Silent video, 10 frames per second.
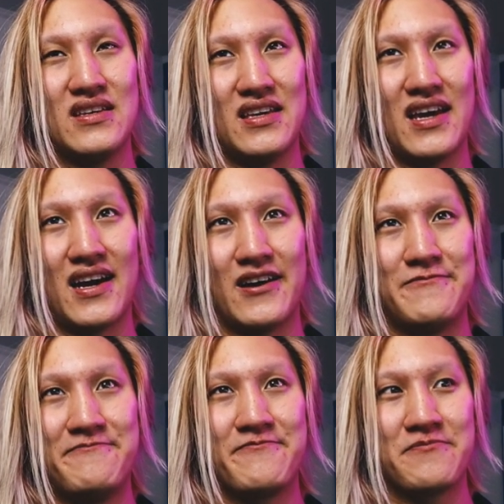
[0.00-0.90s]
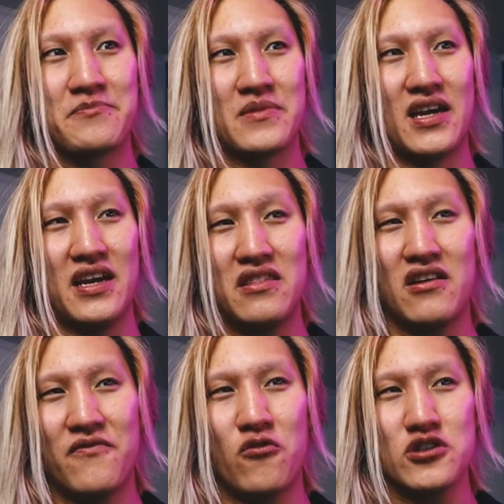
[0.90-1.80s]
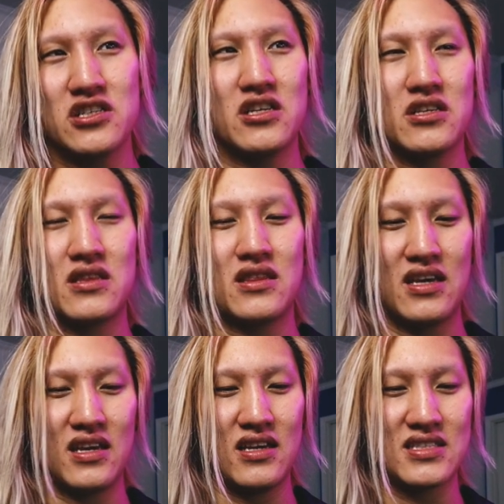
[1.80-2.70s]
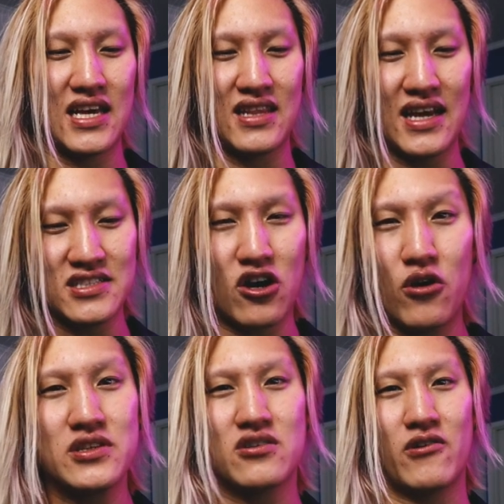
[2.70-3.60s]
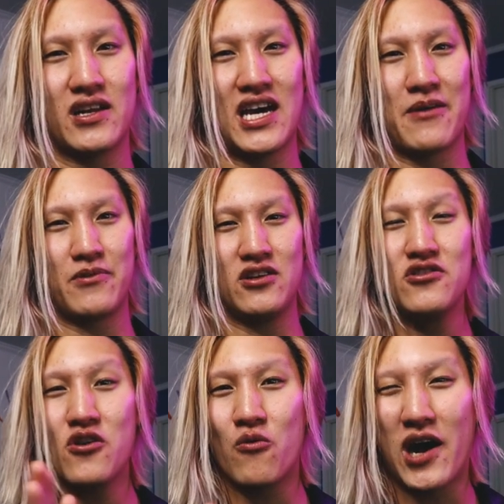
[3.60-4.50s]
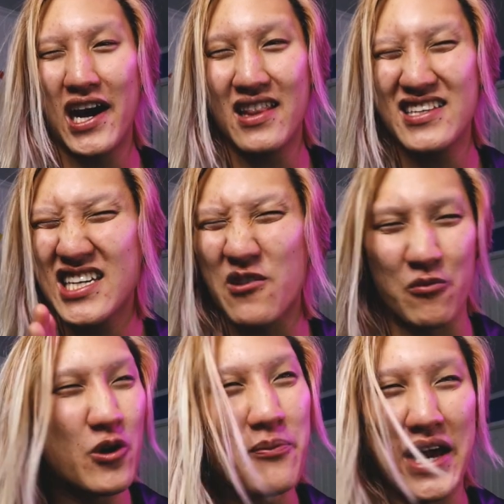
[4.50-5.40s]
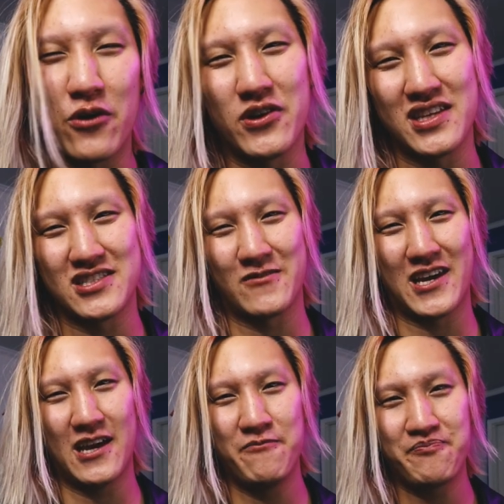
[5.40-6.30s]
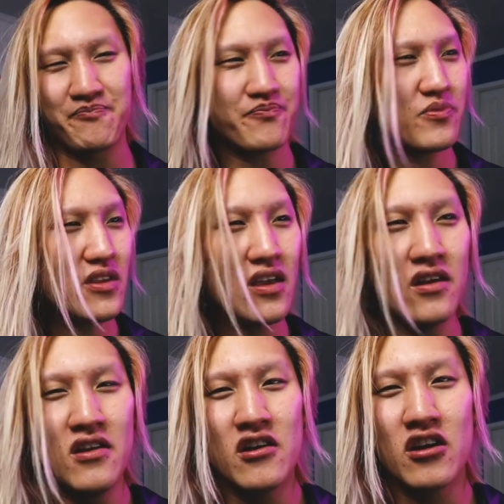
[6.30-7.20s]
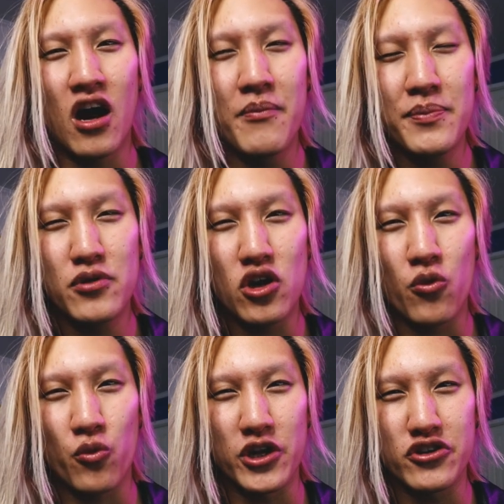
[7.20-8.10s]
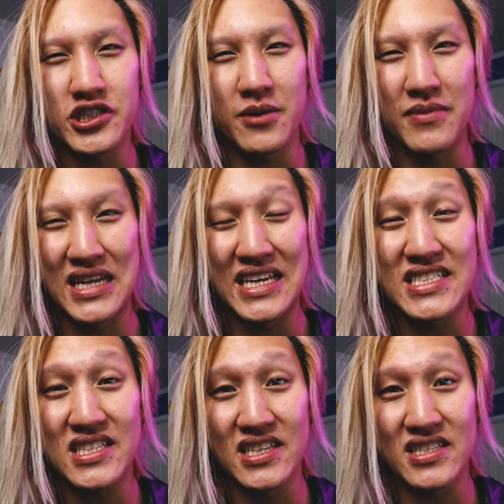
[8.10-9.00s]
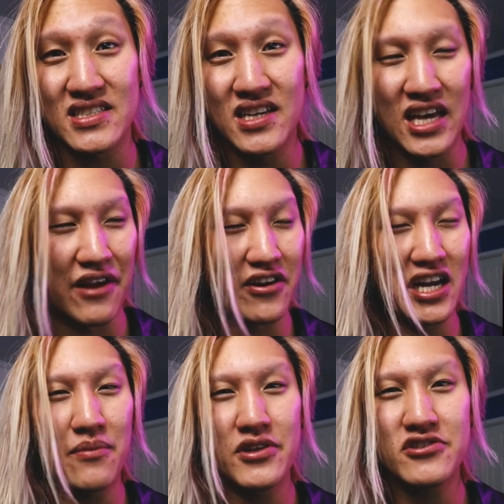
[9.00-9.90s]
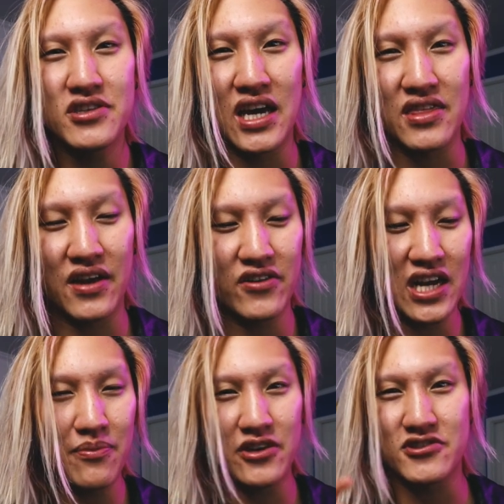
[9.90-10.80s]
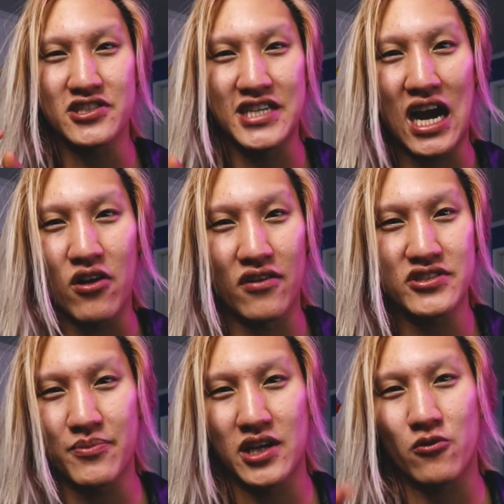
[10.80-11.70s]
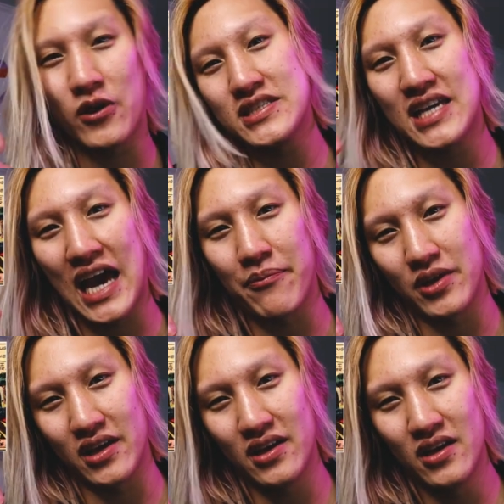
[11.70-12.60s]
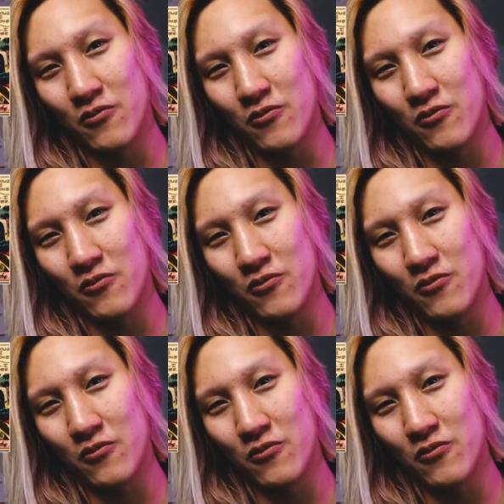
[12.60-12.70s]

Yeah. And the unfortunate thing is that that's always going to happen. You know why? Let's get real meta with this, okay? Comic book readership needs this. Every time there's a death, every time there's a shout of something crazy happening,